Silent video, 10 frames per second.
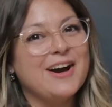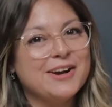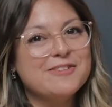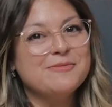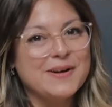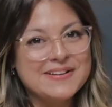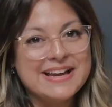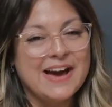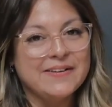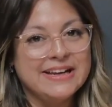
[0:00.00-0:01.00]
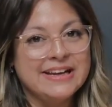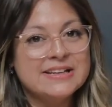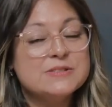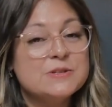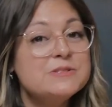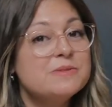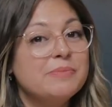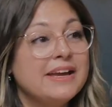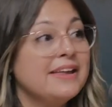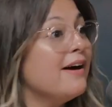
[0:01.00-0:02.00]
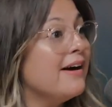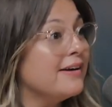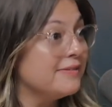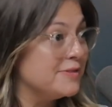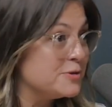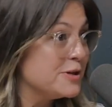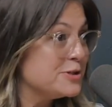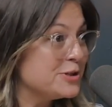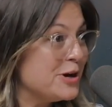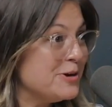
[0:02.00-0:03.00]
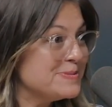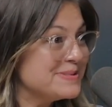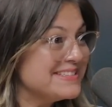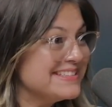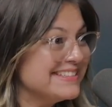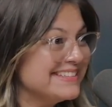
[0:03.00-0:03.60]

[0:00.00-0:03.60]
Arc of Martin County, soon to be Arc of the Treasure Coast.